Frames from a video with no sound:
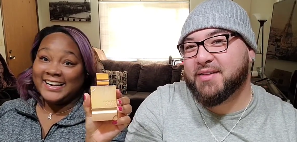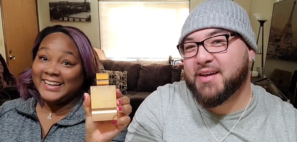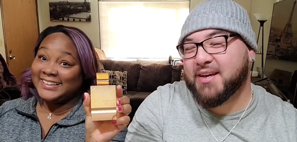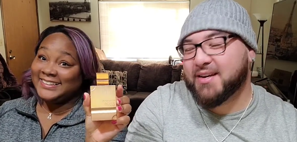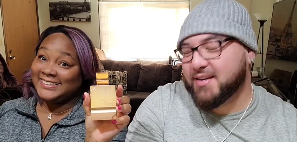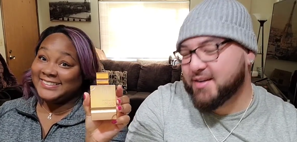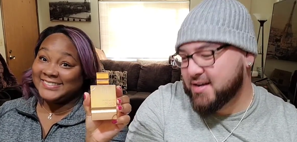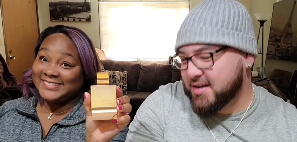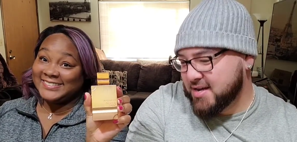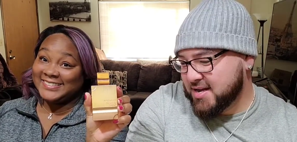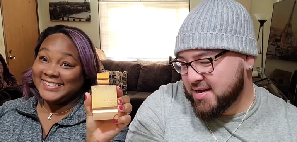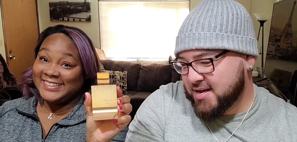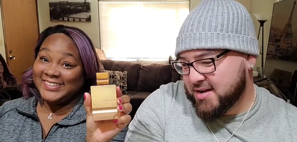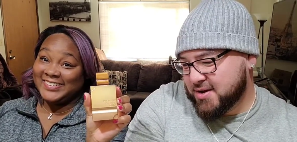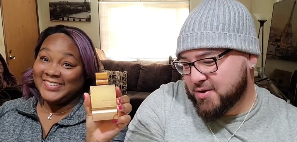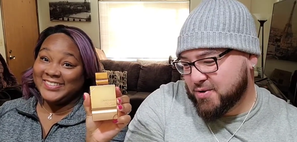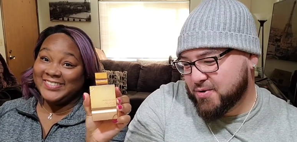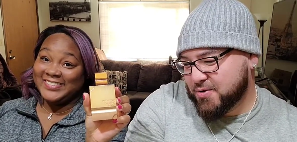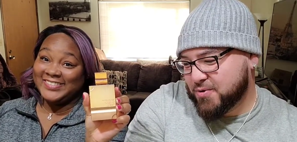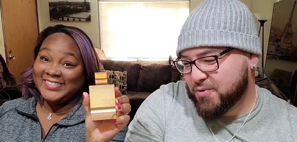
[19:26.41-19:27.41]
Speaker 1: That
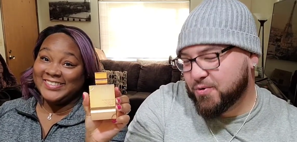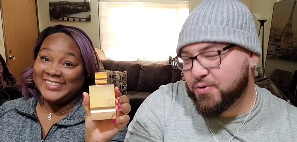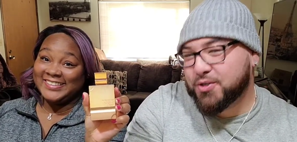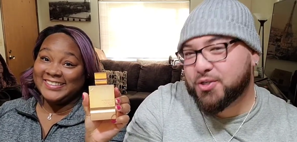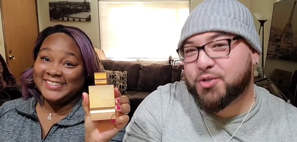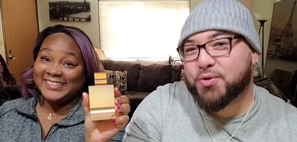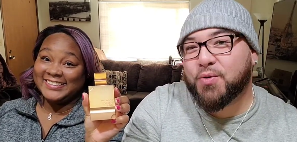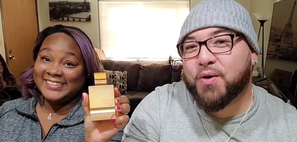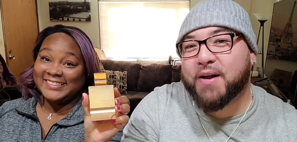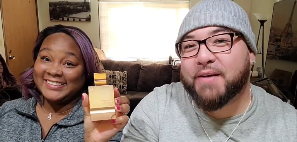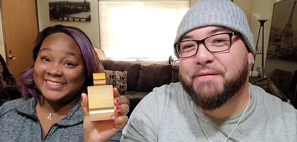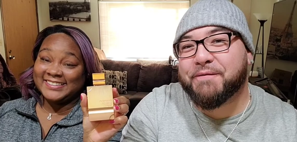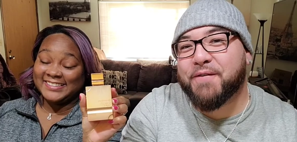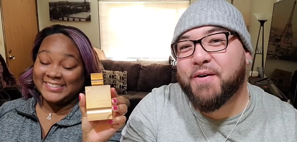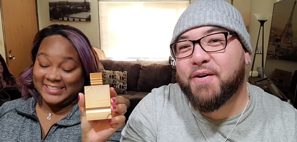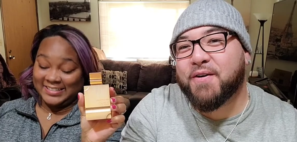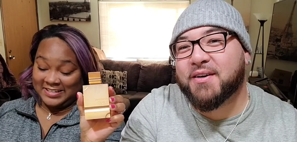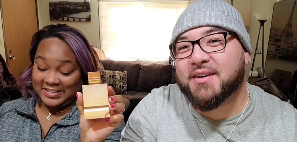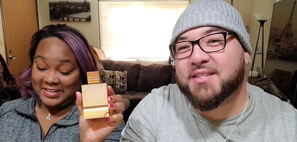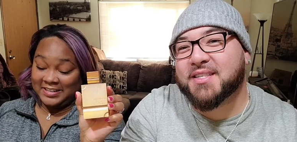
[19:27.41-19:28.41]
Oud
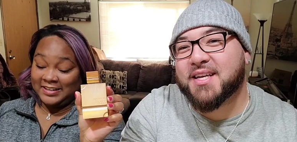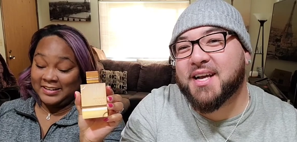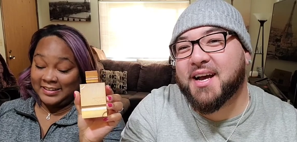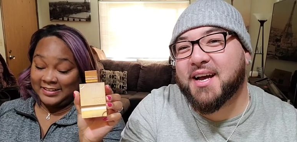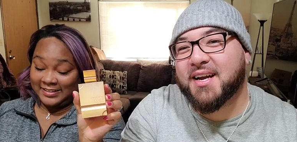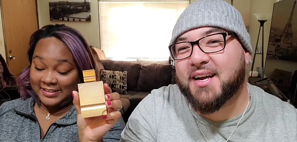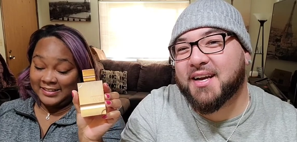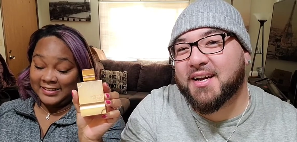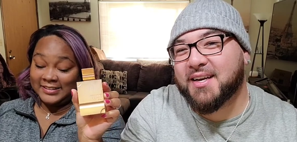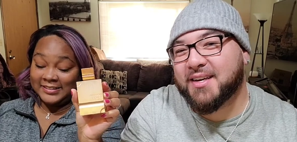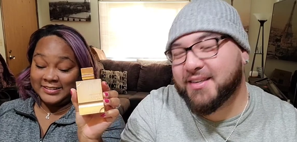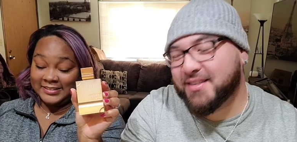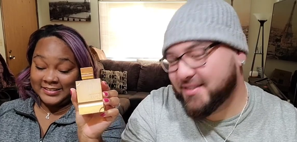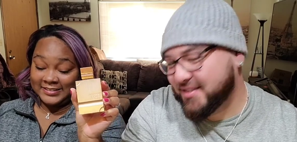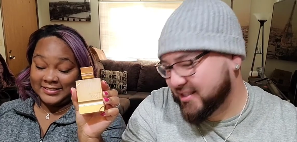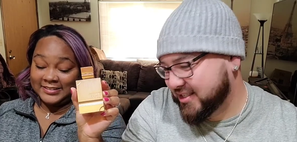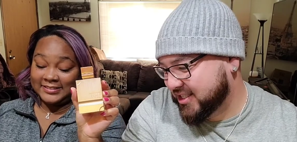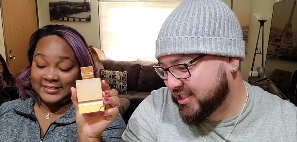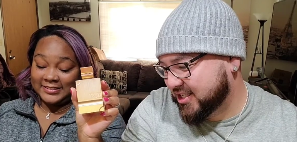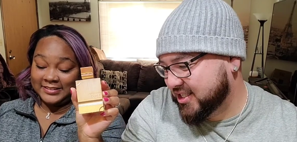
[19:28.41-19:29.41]
24 is kind of
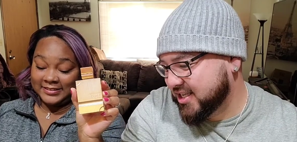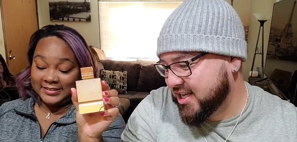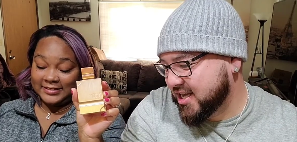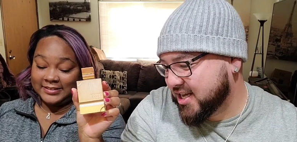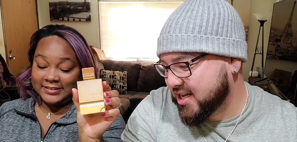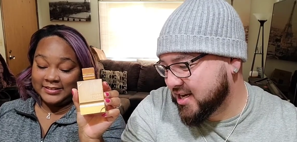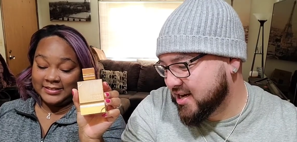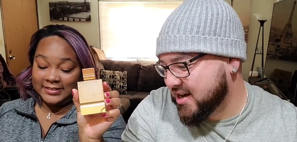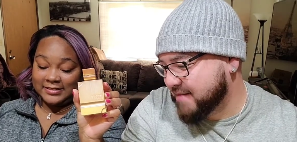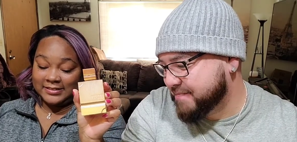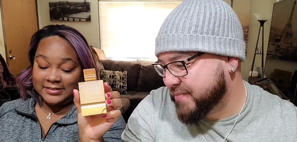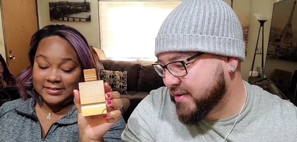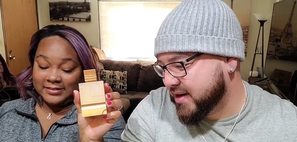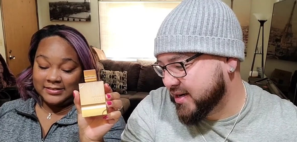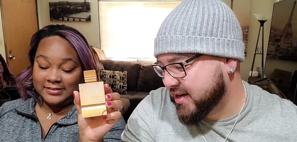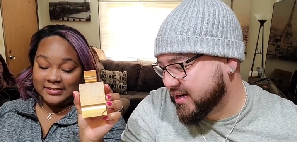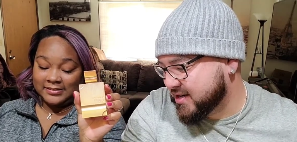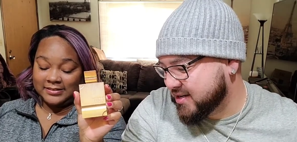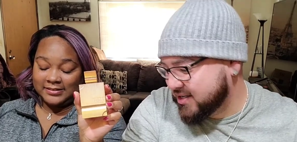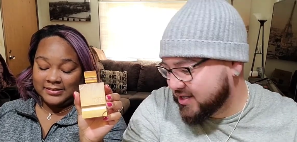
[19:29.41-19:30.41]
sneaking up on
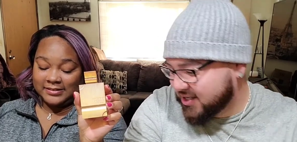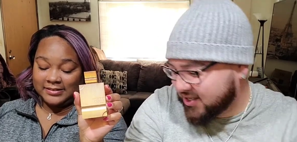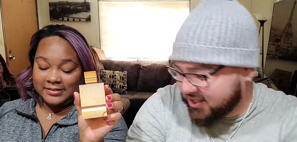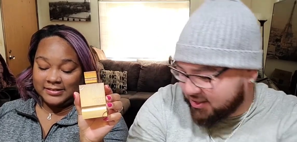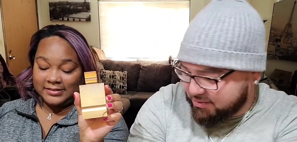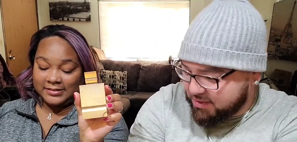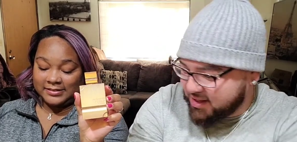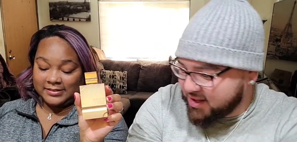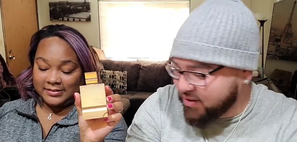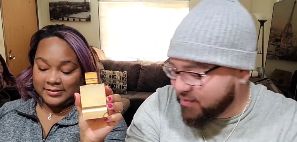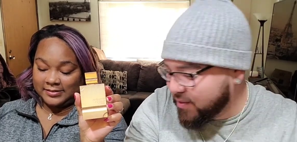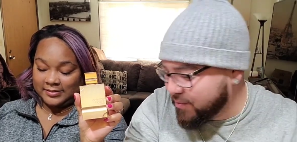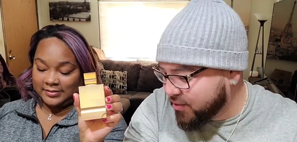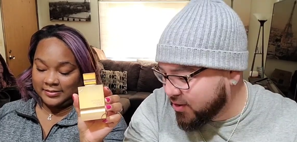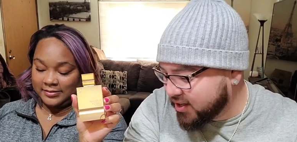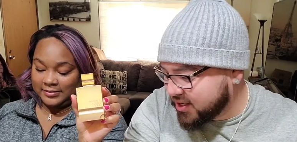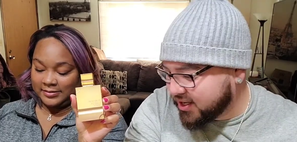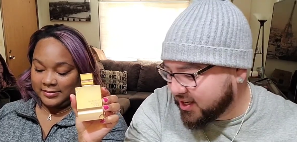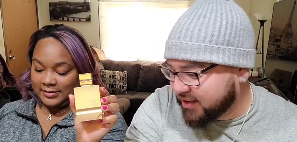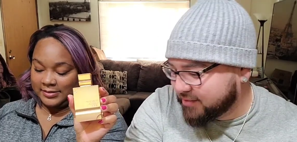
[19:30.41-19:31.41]
here. Let's smell that one
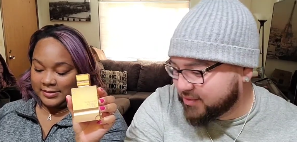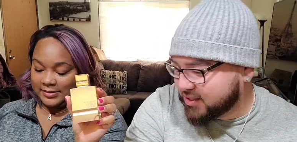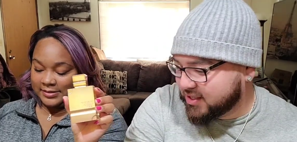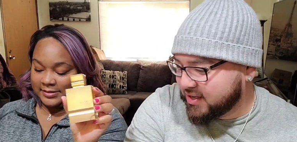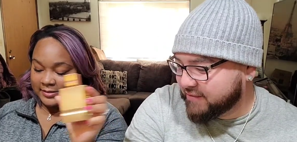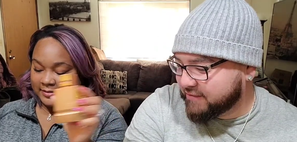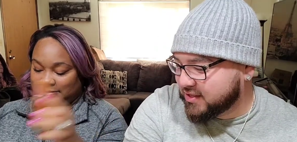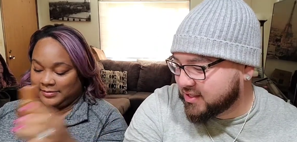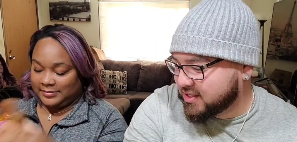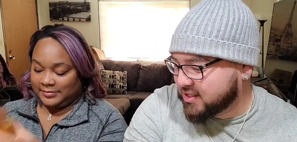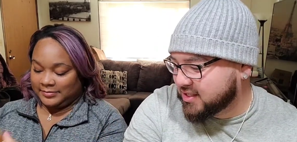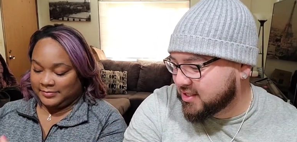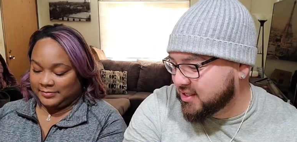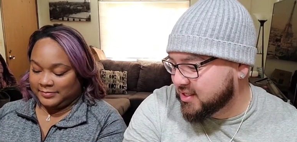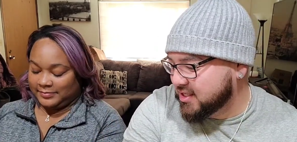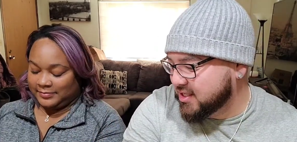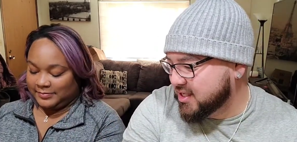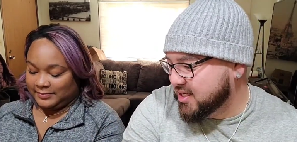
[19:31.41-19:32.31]
more time, see if it's